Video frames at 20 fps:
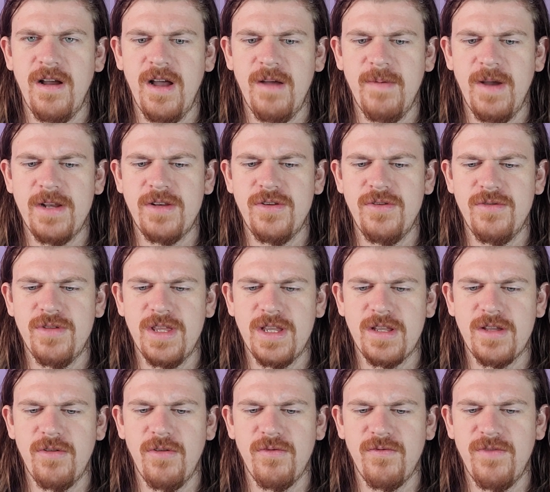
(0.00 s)
I do
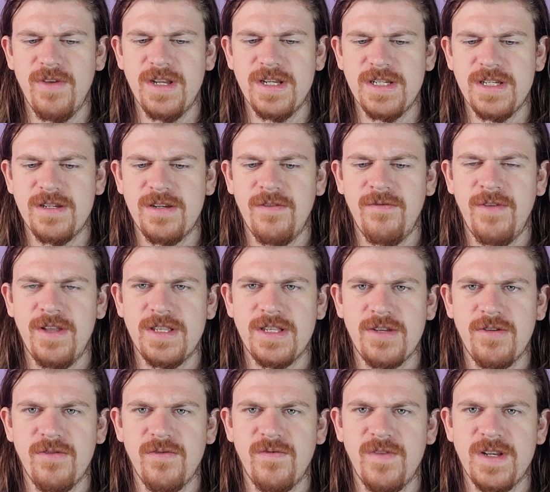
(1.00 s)
think
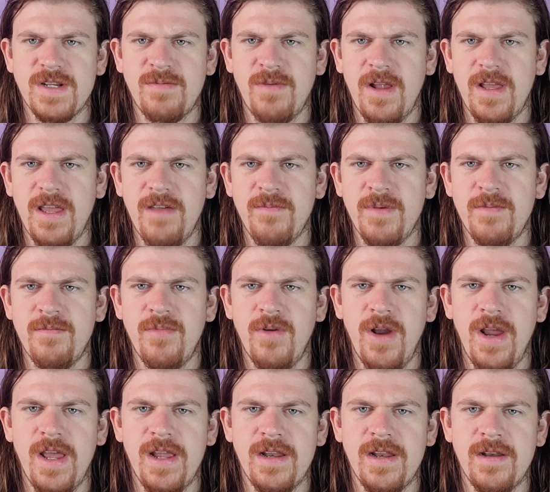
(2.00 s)
fancy goldfish probably have been
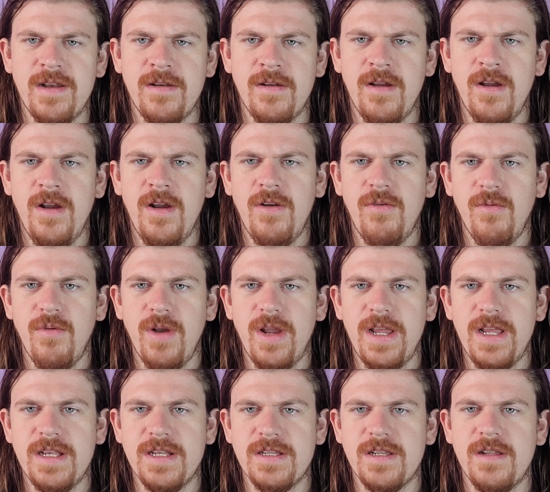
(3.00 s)
bred and
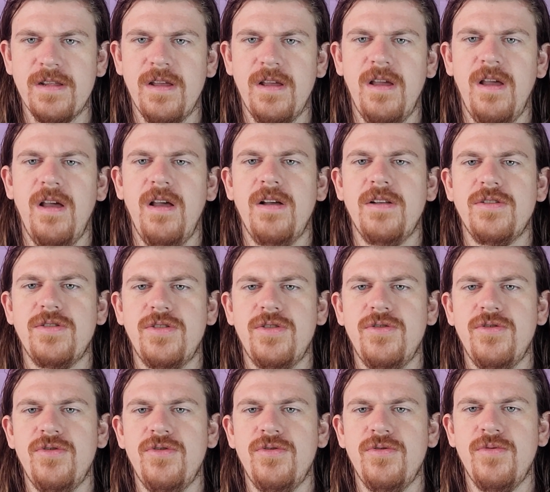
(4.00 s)
raised
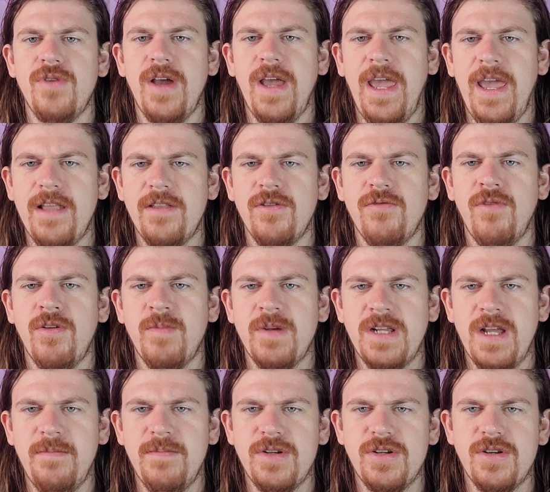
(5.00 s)
to handle warmer
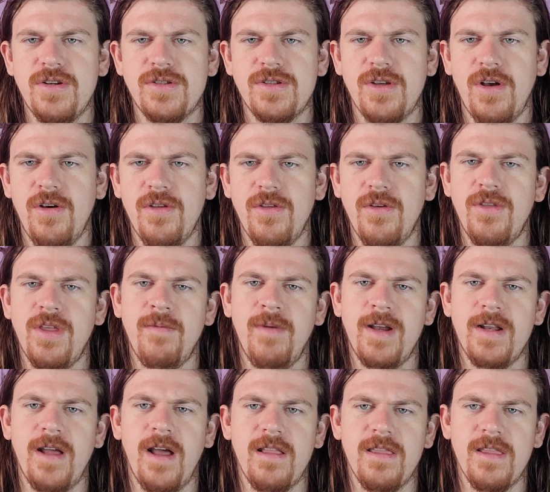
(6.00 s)
temperatures, although they
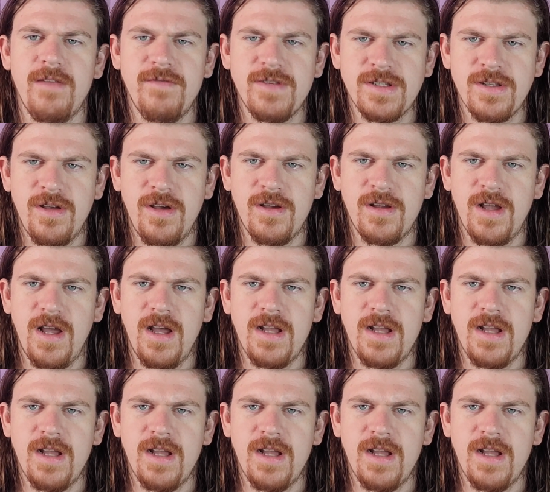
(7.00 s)
might not live as long.